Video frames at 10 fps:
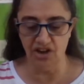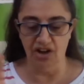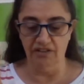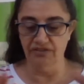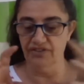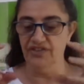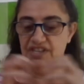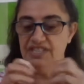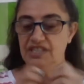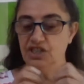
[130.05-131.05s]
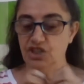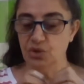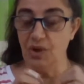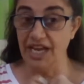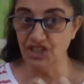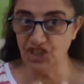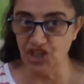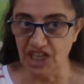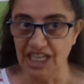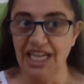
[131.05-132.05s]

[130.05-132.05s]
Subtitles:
of the situation.